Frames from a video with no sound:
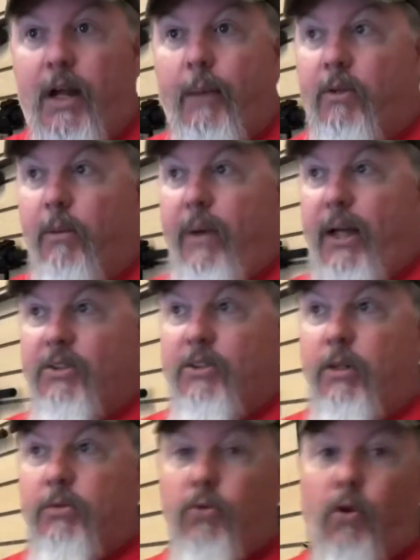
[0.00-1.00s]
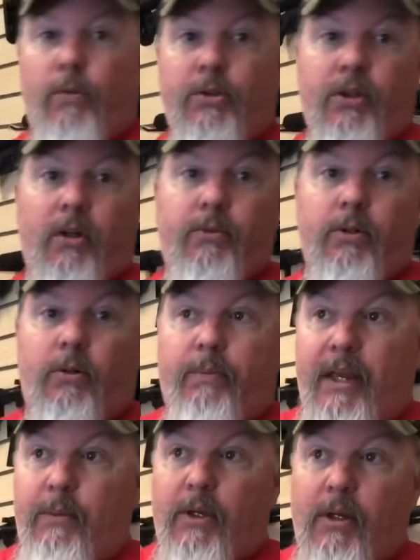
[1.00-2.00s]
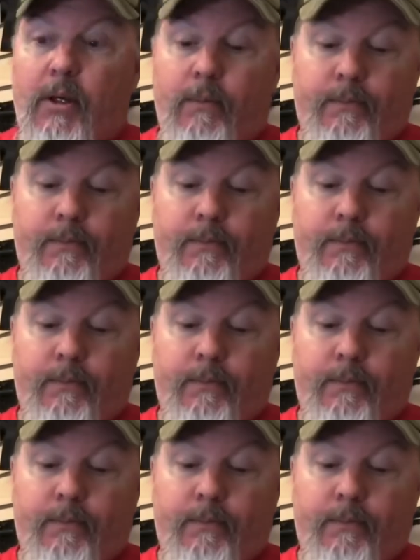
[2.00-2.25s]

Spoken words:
in a bad snowstorm or something, or maybe,